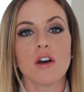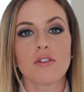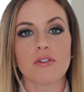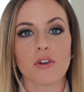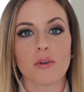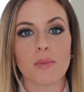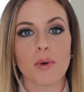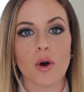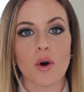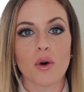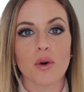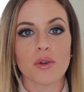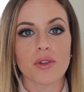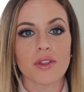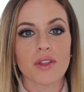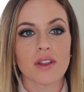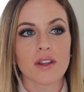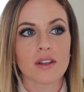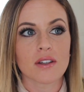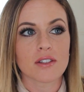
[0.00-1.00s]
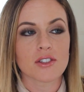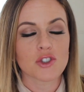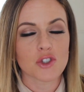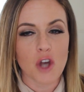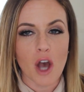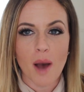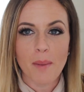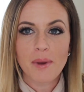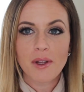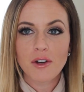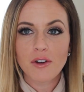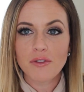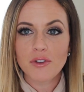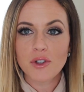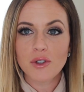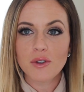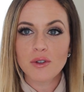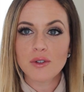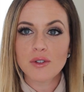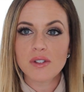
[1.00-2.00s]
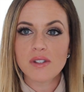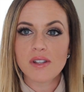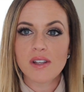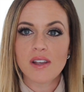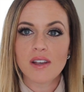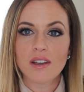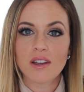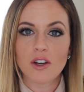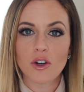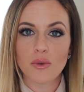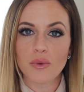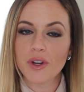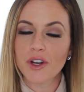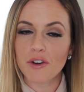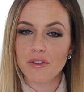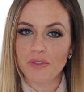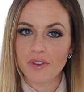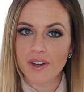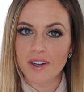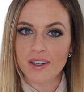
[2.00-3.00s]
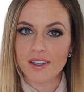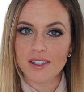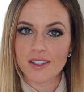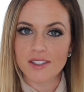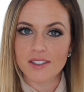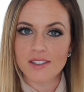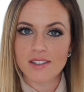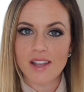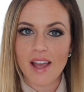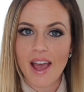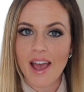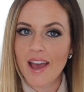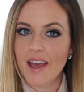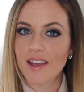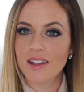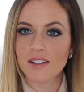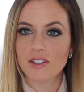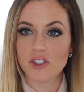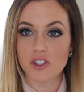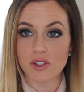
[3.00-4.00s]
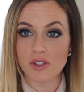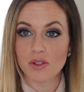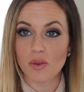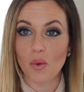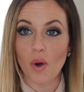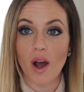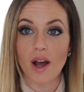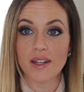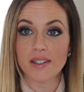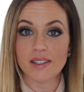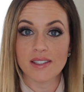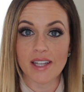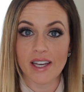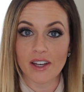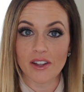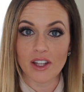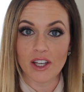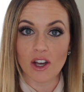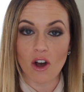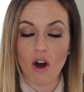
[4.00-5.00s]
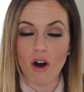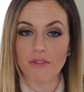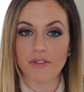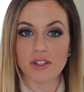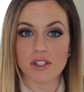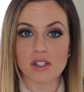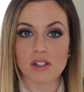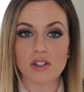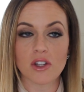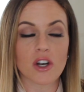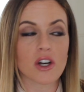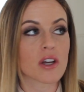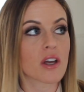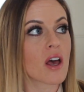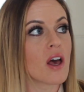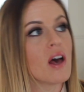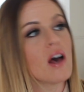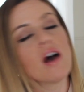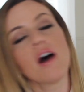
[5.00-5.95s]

for both job interviews, career fairs, and just a daily office look.